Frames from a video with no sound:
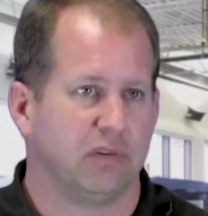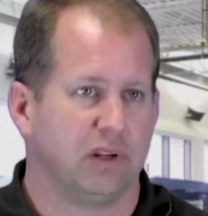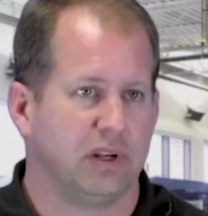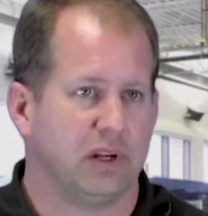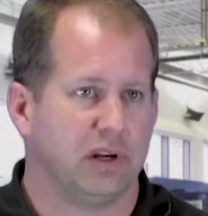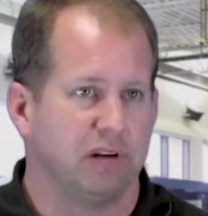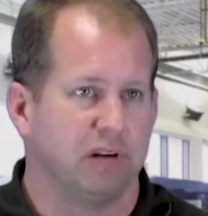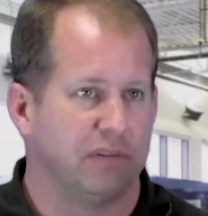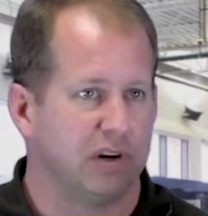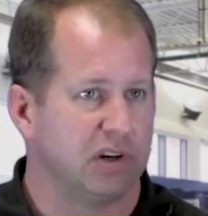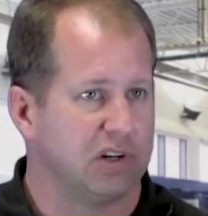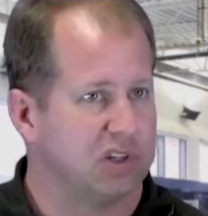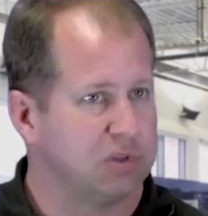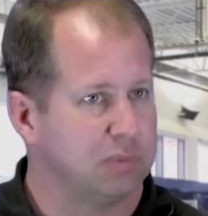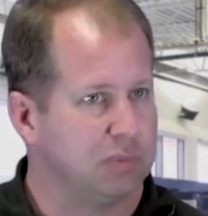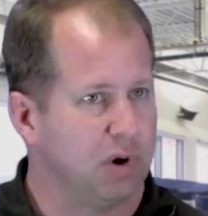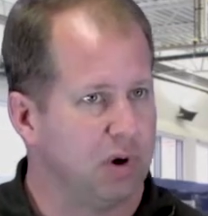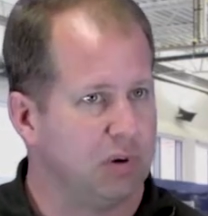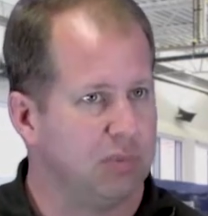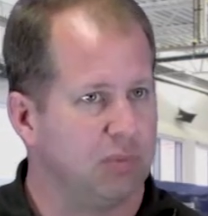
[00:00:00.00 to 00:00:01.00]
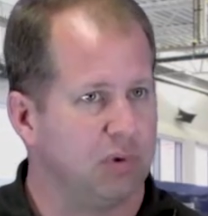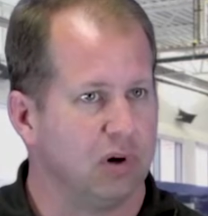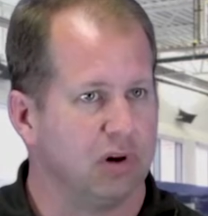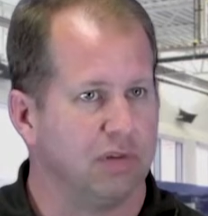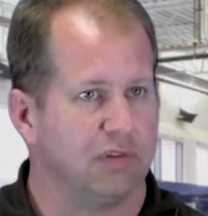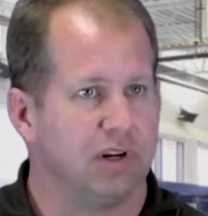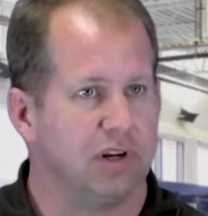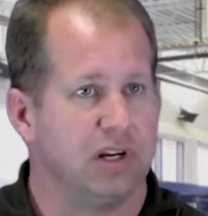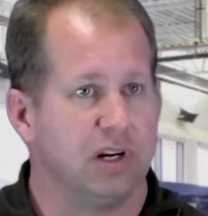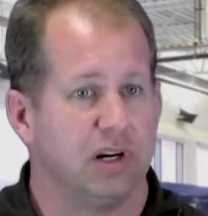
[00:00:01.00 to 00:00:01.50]
here and a very small bore
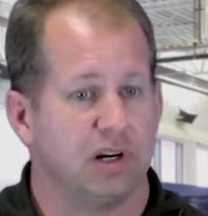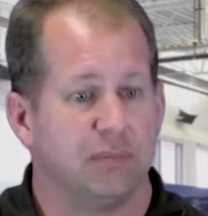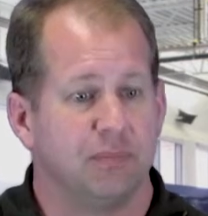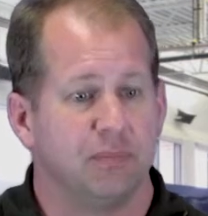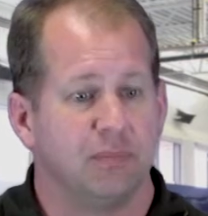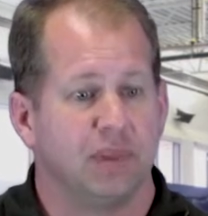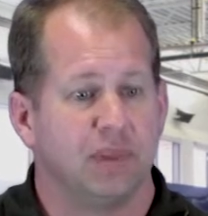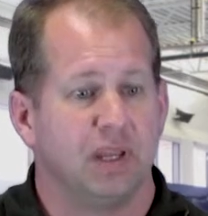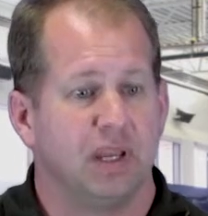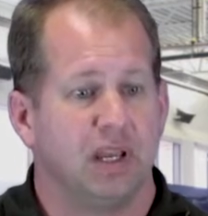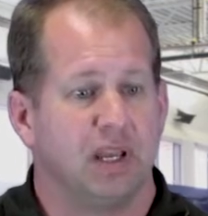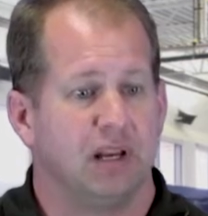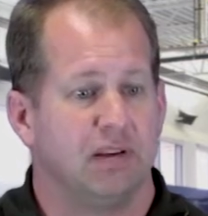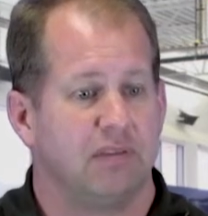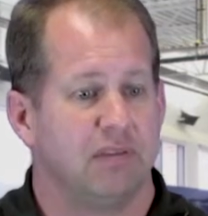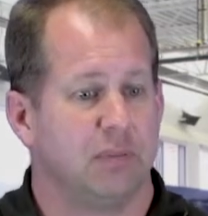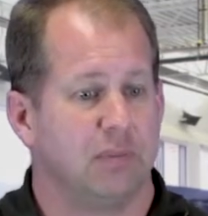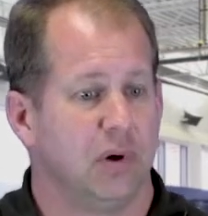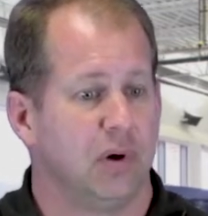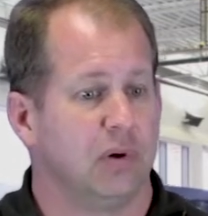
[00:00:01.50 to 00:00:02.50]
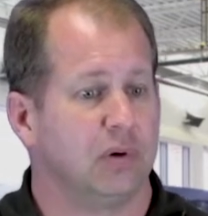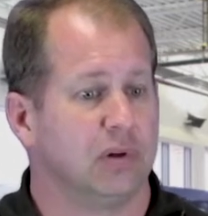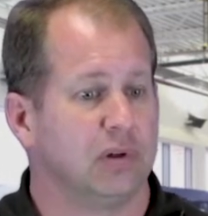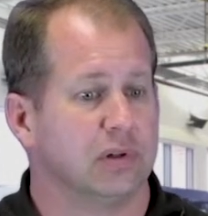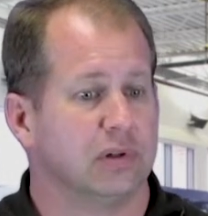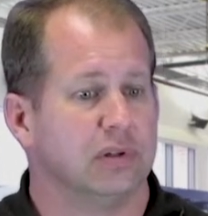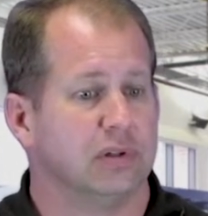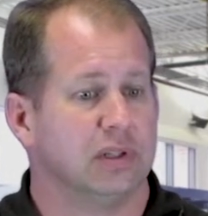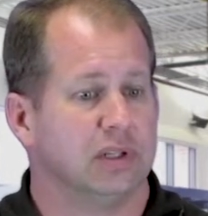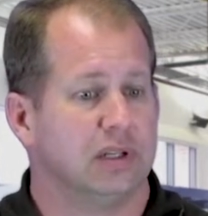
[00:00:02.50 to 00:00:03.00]
over here, and if the
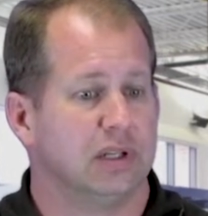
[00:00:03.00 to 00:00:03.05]
molder